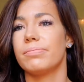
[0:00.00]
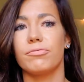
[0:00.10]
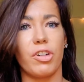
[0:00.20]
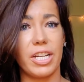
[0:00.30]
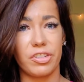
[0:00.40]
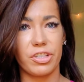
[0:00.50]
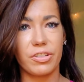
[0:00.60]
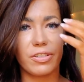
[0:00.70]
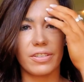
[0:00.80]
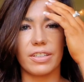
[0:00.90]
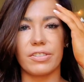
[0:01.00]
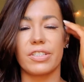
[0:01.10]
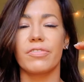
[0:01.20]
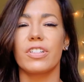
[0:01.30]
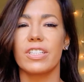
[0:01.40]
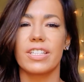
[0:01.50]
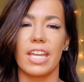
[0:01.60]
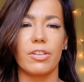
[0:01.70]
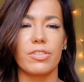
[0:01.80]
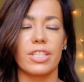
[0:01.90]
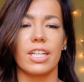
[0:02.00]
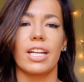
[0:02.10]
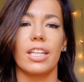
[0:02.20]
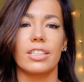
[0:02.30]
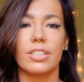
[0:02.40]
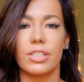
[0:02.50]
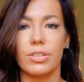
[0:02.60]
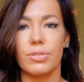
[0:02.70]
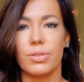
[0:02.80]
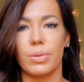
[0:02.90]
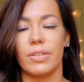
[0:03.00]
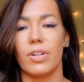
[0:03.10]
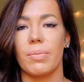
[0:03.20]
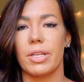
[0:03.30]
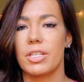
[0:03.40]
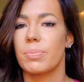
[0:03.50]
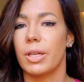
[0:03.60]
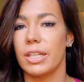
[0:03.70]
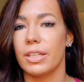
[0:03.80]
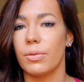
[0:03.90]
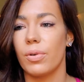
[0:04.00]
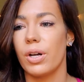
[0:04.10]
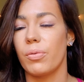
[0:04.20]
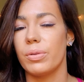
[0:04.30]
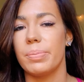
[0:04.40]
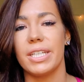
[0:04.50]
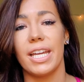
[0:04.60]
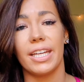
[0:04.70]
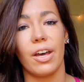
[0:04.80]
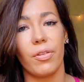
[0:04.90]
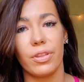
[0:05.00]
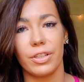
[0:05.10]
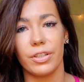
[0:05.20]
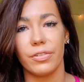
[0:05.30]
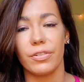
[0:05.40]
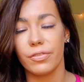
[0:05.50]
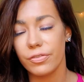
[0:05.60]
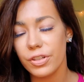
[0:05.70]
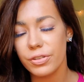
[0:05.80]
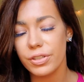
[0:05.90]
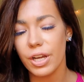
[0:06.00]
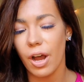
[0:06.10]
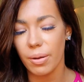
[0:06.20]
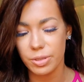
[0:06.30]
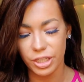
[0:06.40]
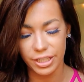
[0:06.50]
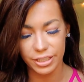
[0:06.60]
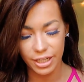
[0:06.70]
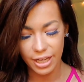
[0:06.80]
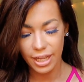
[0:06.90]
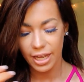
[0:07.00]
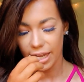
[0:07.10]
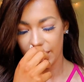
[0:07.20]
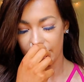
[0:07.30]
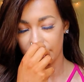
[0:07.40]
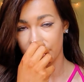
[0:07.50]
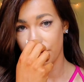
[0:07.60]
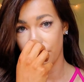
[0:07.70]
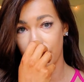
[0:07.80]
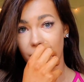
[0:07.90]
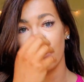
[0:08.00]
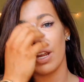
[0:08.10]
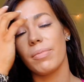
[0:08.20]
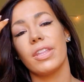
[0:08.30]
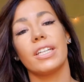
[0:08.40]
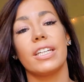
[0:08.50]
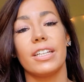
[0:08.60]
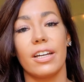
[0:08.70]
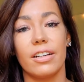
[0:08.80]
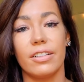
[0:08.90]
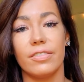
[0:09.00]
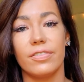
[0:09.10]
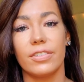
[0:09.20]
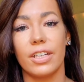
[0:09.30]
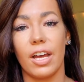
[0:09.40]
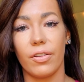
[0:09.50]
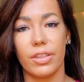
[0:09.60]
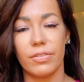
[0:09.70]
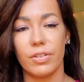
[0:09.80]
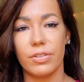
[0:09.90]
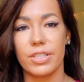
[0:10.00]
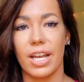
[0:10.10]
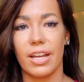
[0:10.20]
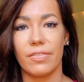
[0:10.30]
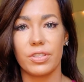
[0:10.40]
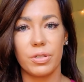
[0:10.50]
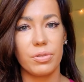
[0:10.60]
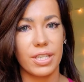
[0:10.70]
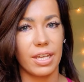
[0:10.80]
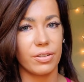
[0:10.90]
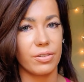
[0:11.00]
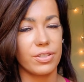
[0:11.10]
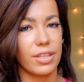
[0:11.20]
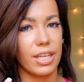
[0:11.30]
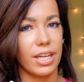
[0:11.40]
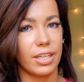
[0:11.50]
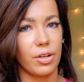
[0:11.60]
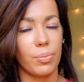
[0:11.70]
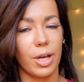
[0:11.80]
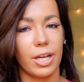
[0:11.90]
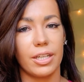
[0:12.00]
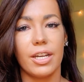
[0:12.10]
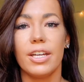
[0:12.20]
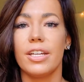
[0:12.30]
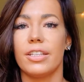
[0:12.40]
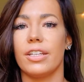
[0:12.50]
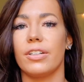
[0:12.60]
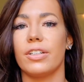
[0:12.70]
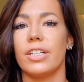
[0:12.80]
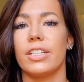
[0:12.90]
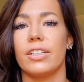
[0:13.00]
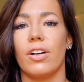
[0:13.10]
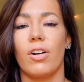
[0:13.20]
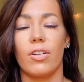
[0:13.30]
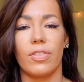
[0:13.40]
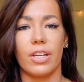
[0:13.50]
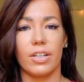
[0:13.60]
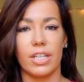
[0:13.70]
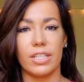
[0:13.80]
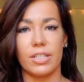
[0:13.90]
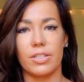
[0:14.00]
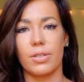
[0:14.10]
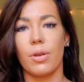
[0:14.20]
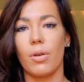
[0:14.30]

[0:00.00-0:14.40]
ranges. There's different scales that I like to use whenever I'm explaining what would be a healthier food option. And whenever I'm thinking of healthy foods, I have two scales that I go by. There is